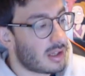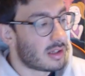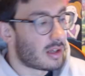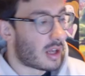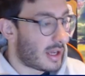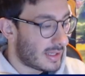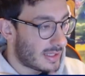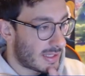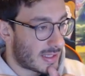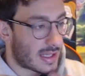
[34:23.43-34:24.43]

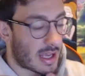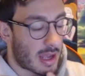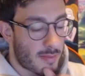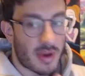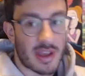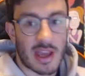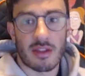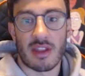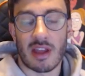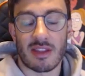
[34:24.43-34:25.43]
Nice, but yeah,
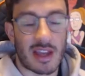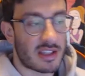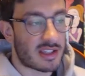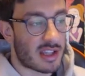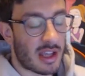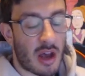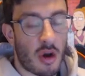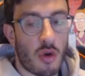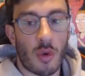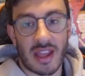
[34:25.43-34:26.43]
that is
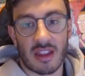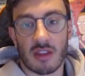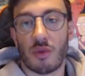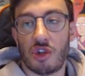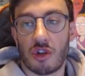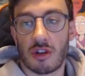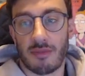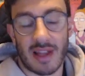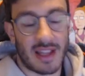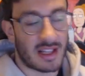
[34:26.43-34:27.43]
a way in which you can
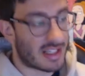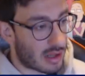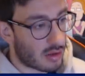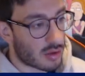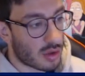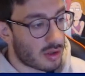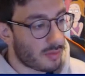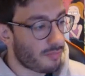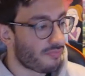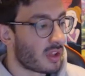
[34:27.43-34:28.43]
play Accelgor,
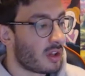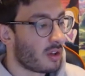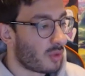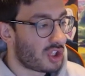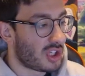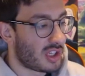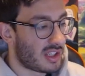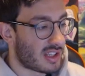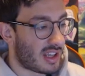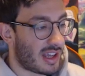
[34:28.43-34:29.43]
which
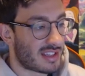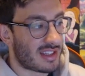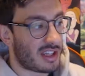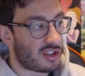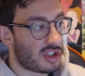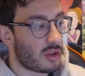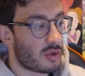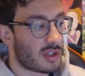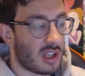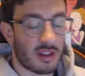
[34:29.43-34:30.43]
is, as I said, just
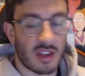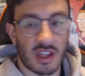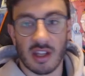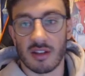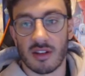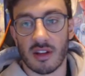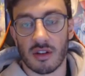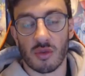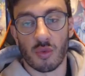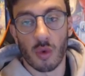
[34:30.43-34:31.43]
using
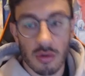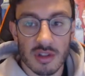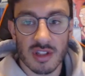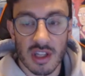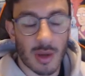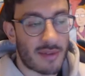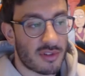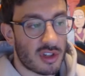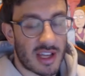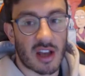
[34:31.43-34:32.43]
the walls that you have in
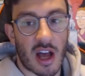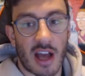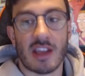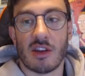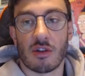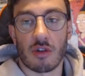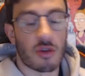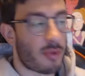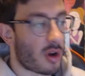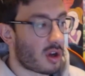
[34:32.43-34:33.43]
your deck, i.e. your
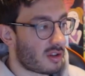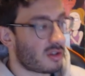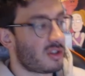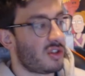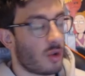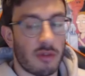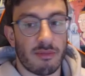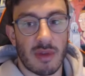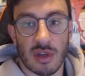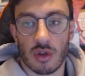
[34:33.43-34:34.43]
Ogerpons, your
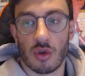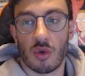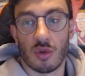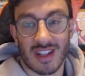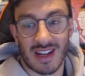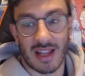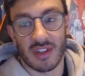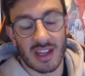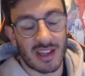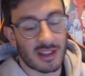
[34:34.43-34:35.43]
Mimikyus,
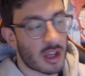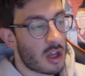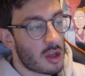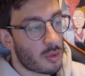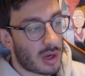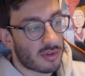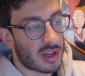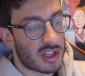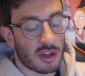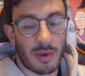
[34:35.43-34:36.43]
Klefkis, whatever
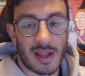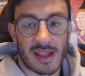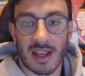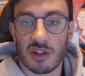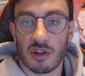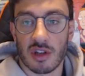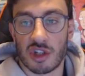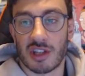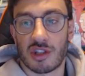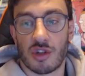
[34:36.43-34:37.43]
it is that you're playing against. You can
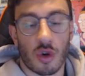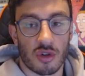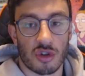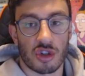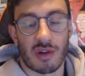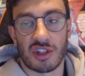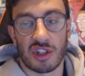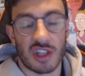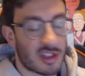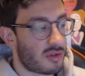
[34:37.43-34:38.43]
adjust your
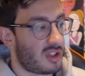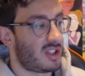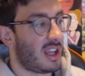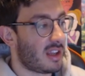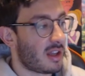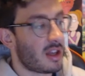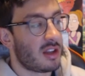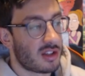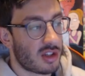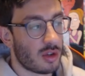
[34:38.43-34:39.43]
strategy, so to say,
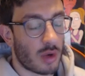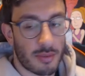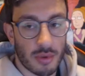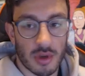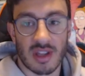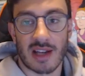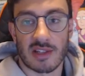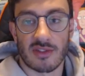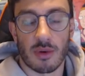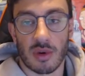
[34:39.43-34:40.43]
to put in the
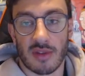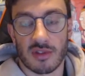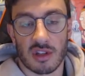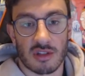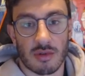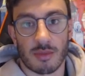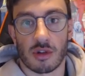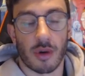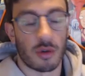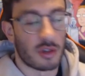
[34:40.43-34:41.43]
active spot whatever's going to disrupt
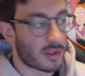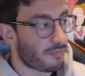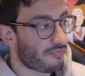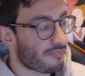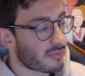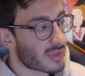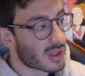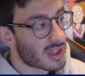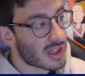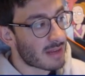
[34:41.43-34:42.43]
your opponent.
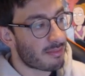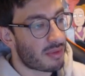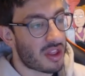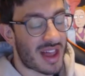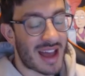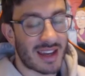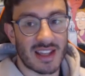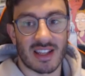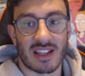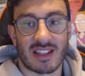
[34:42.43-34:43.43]
But that
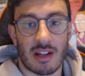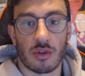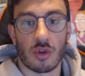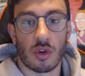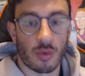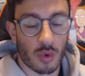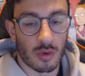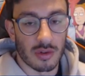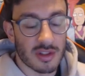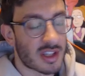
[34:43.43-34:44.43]
is Accelgor
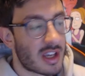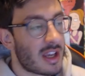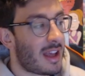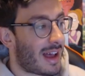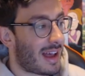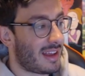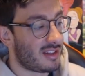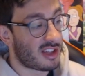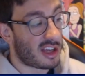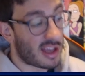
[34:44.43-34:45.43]
Wolves,
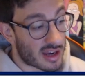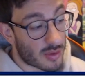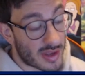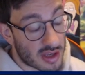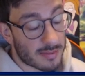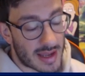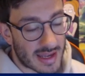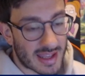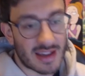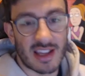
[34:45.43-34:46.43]
and another way you could play it
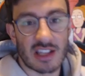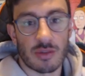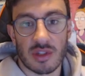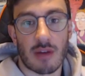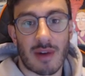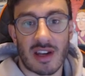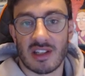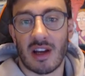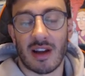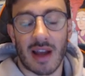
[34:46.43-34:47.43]
again is with
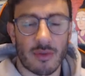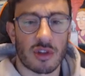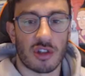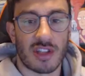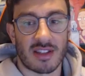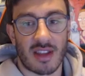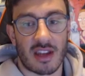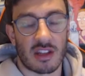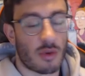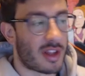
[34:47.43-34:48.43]
Tyranitar. I have also tested
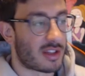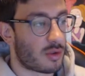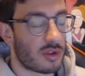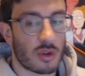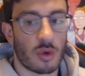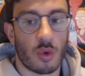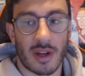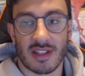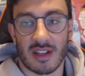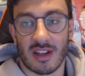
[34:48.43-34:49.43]
that as well. That's also
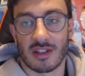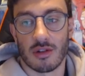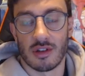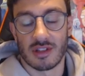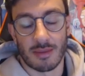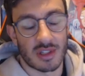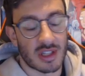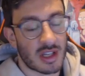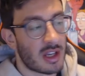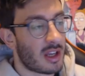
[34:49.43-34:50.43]
quite a nice
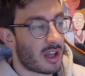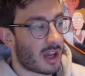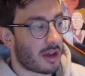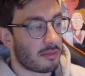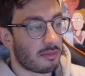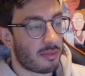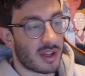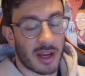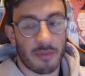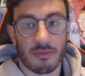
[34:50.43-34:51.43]
concept. But yeah,